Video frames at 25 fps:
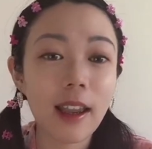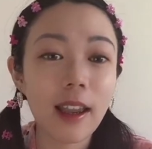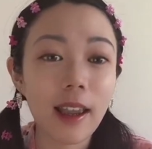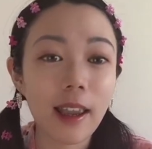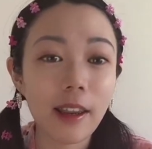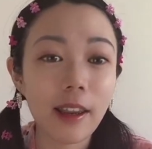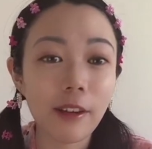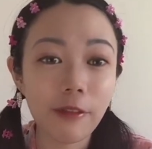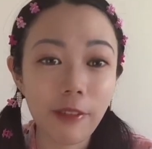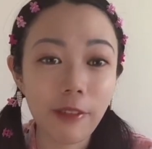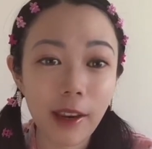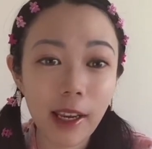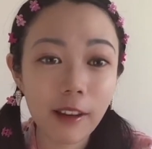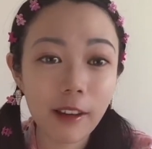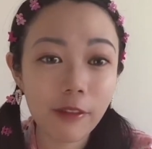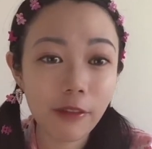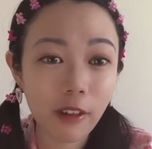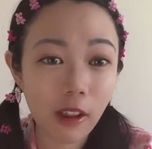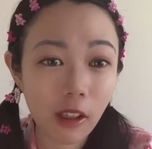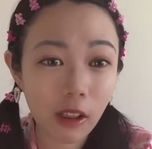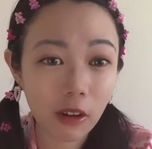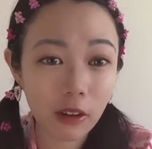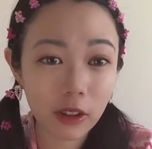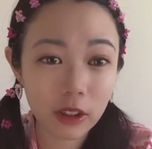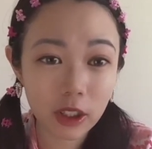A fake
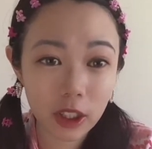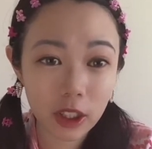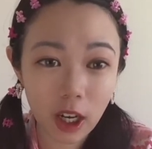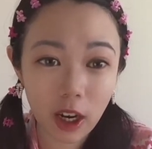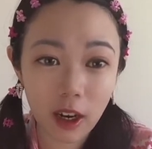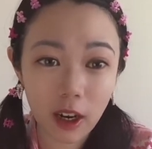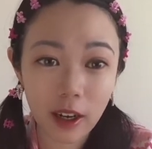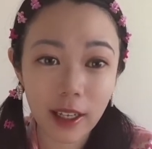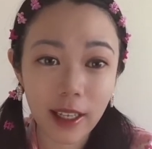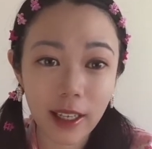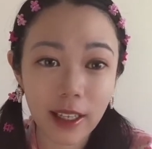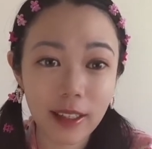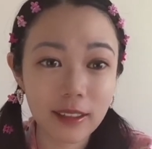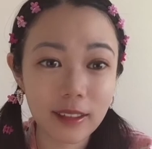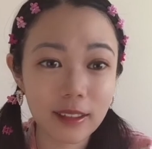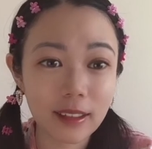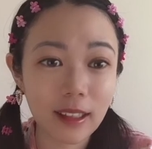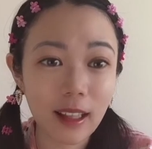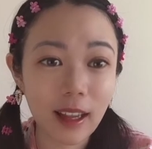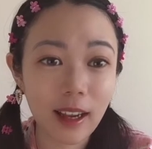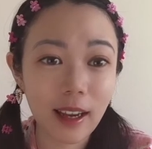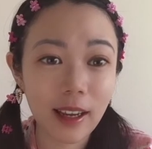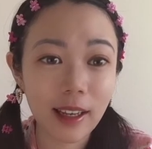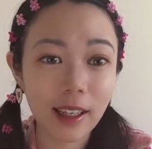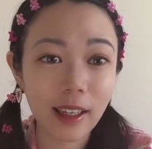follower chart is
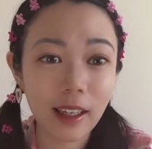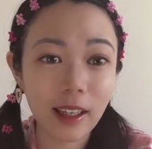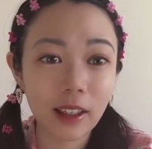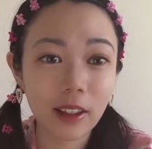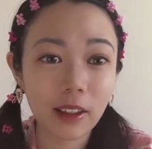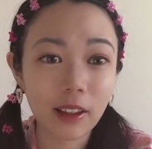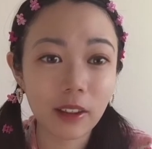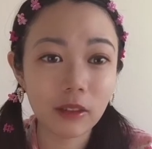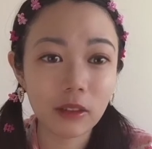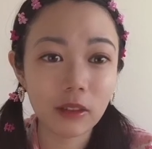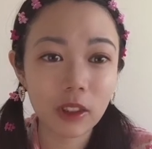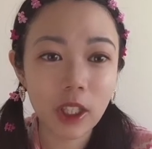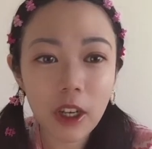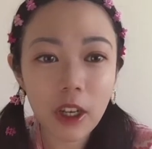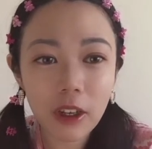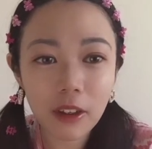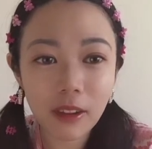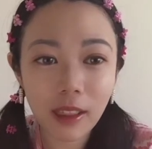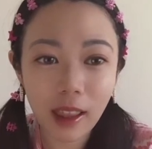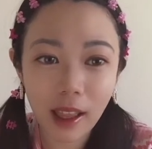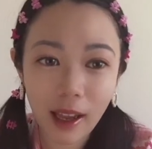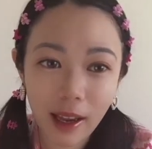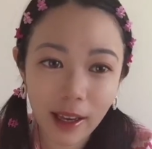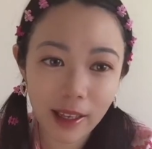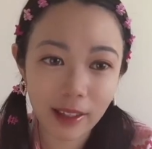like two
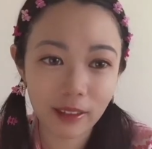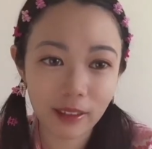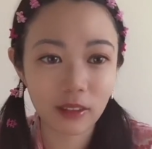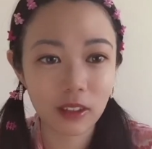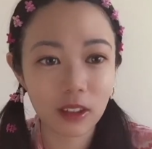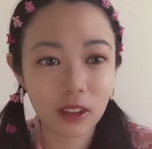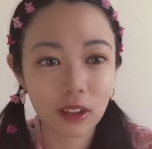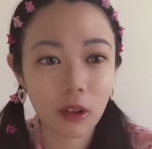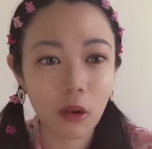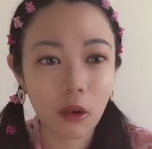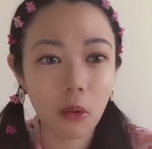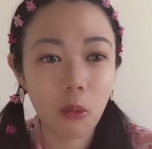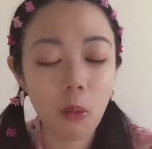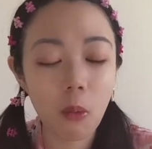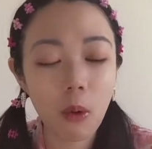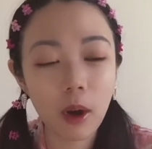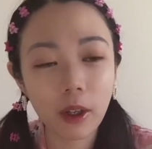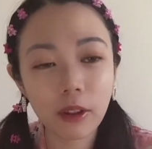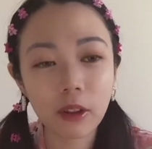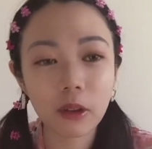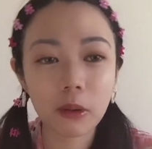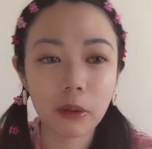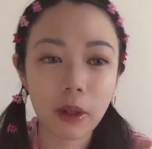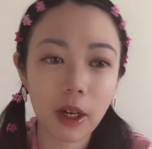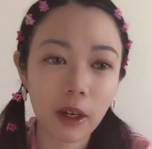lions,
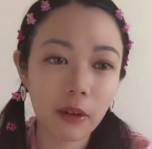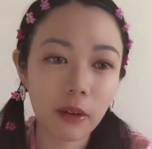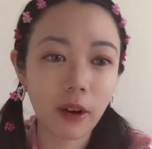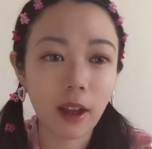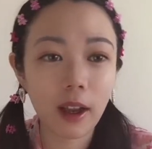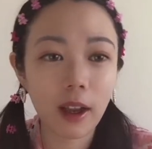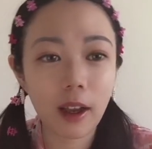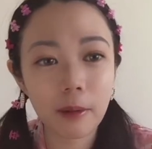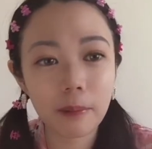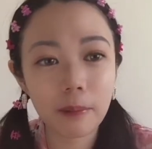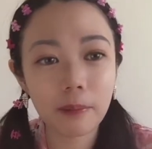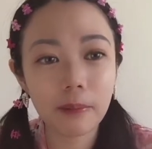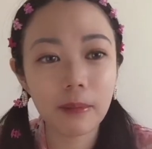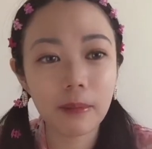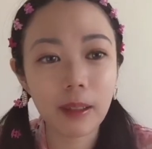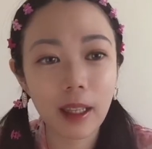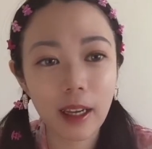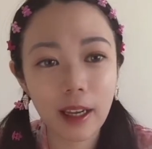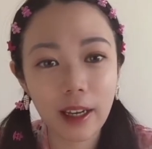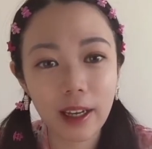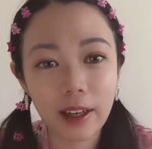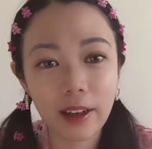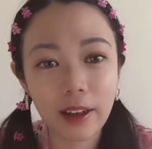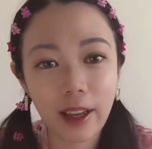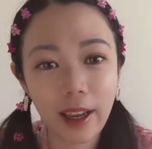one grown-up
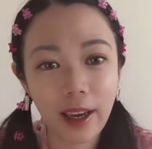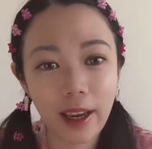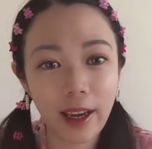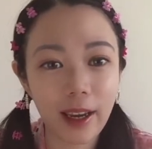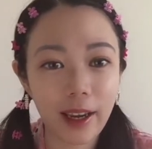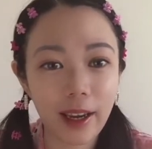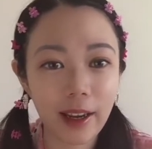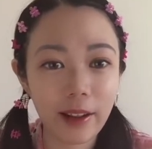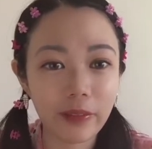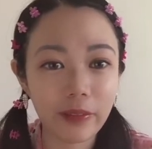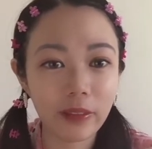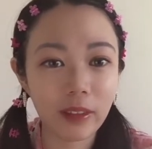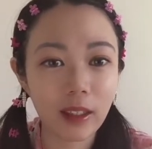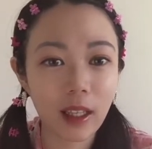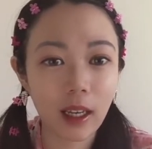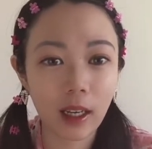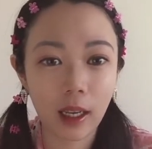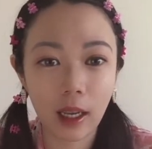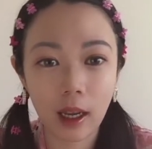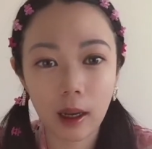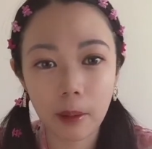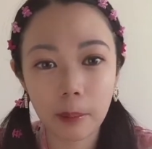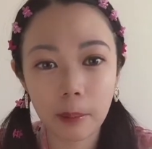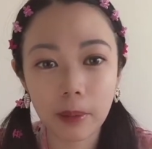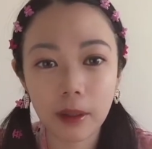lion and a
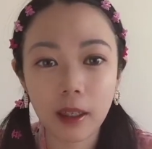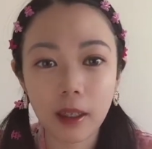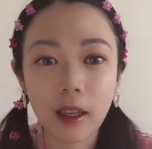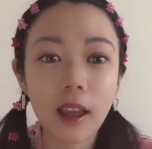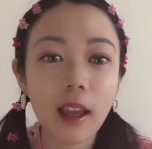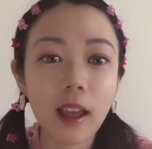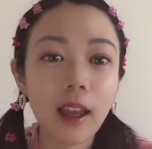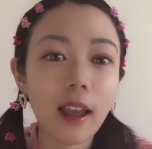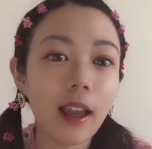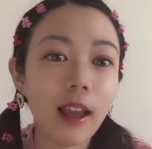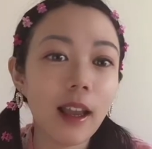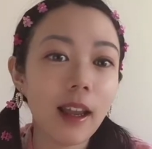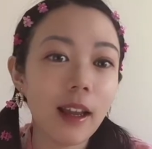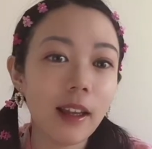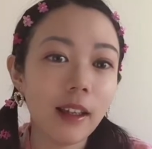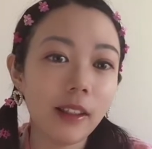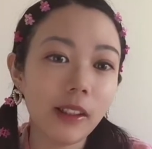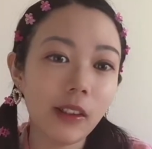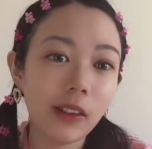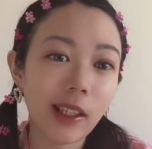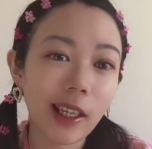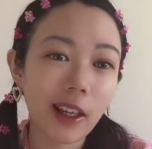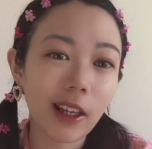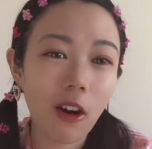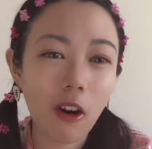cub.
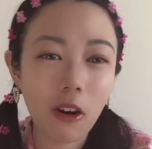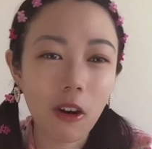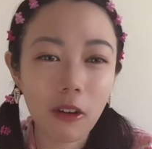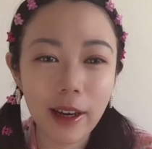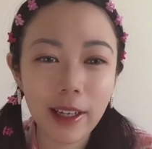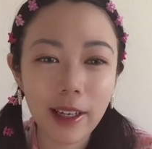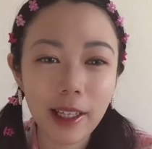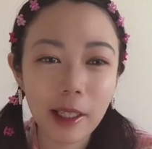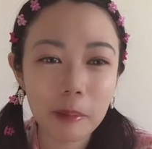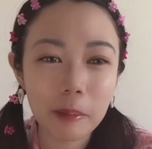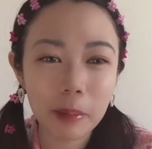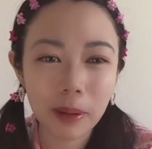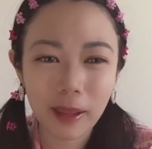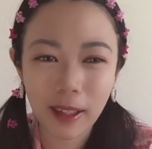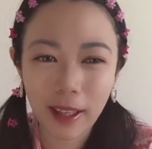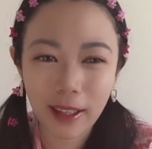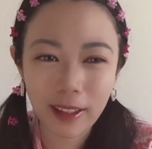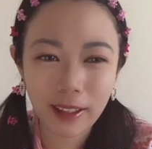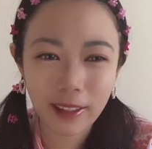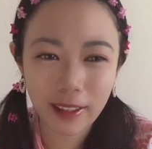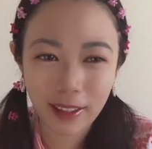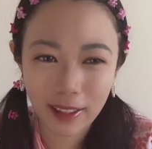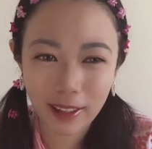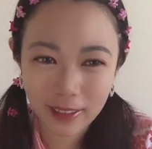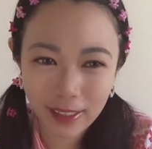You can already plan
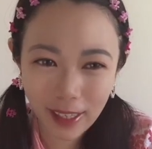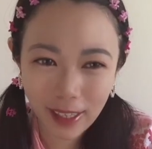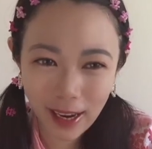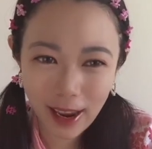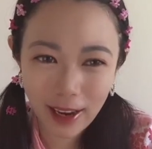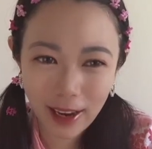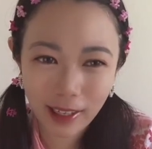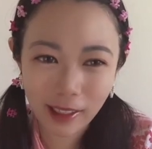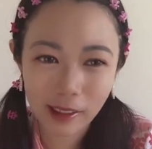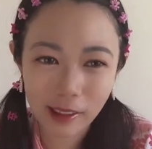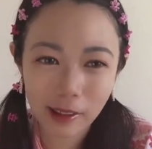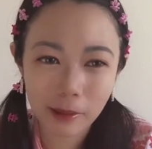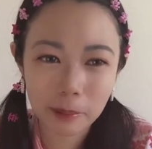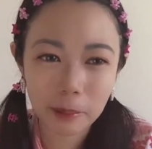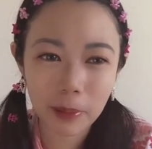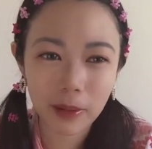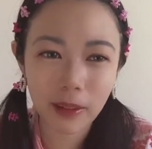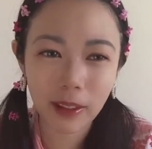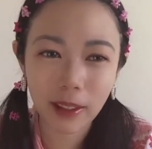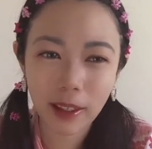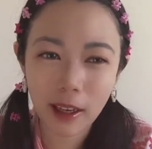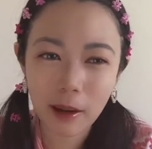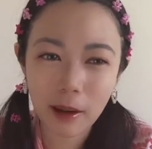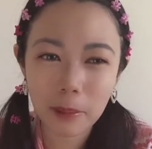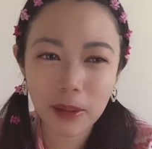an attack, but
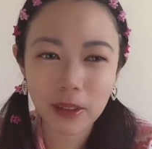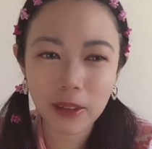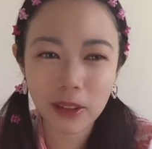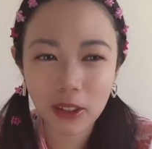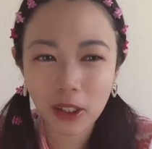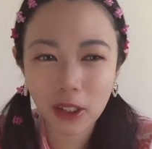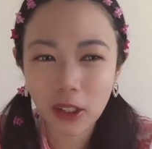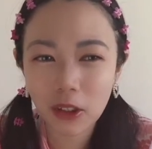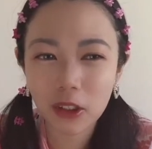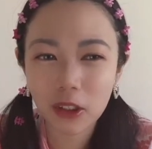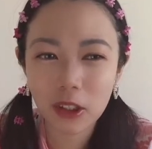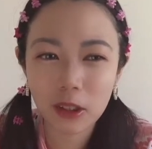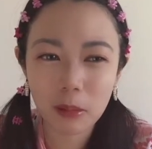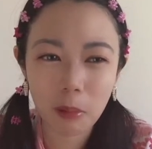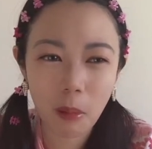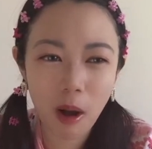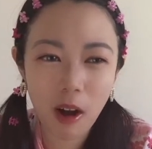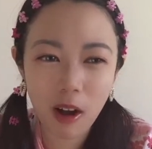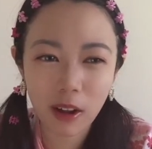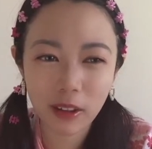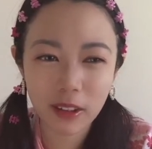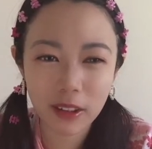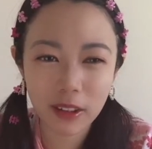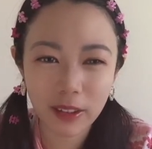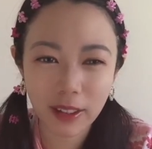the cub is too
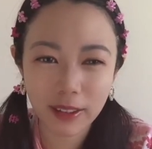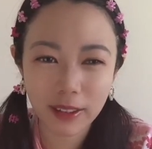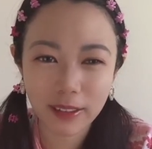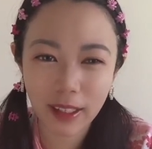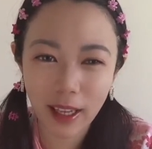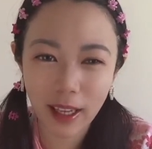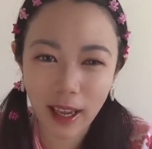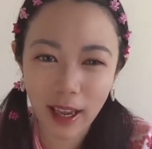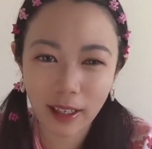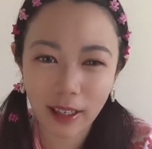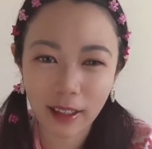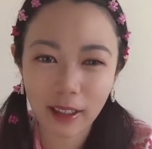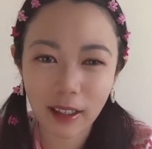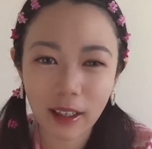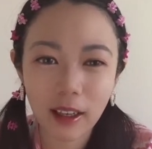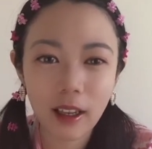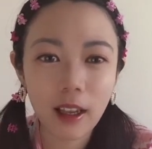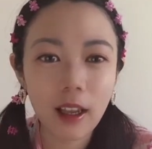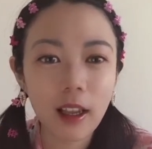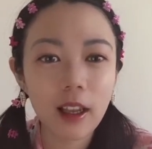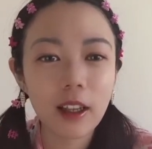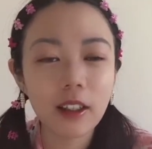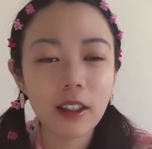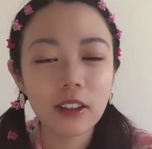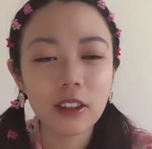small to attack,
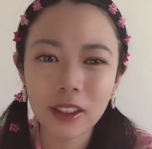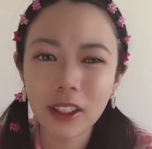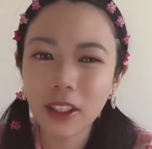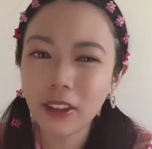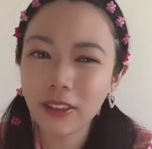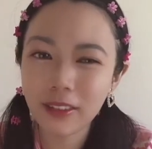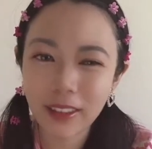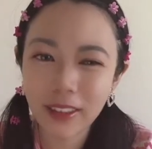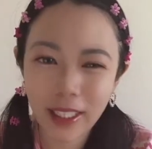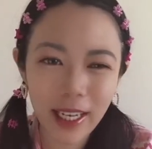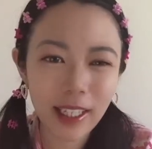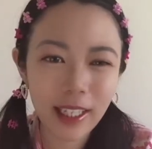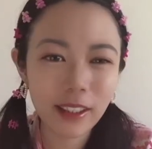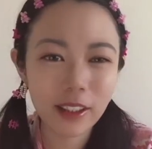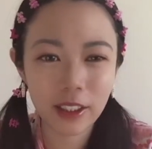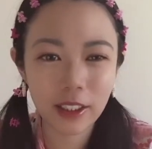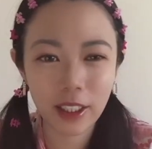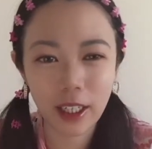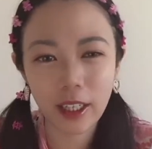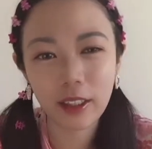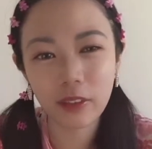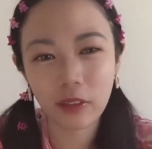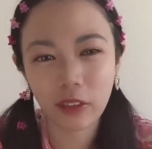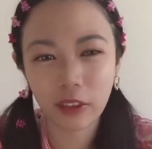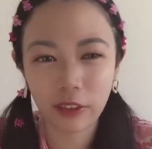so you teach
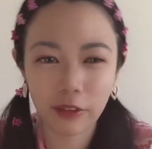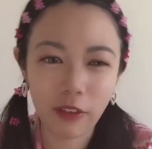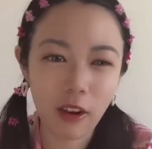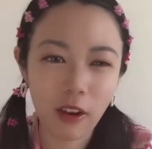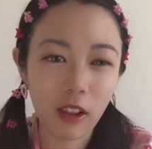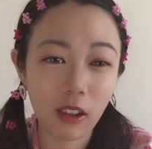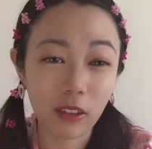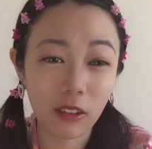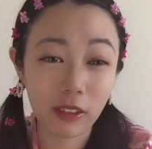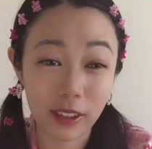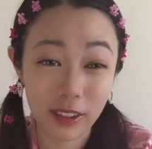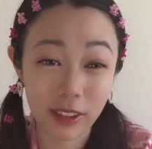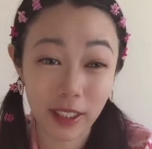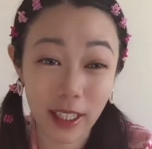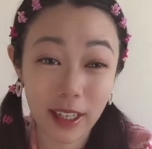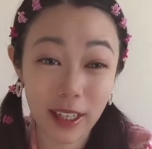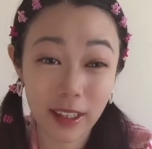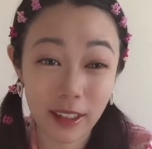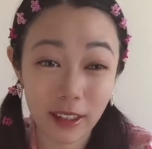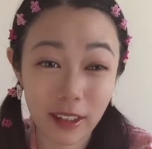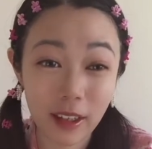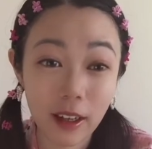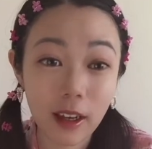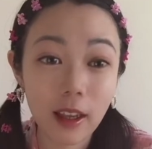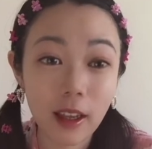it to follow the deer.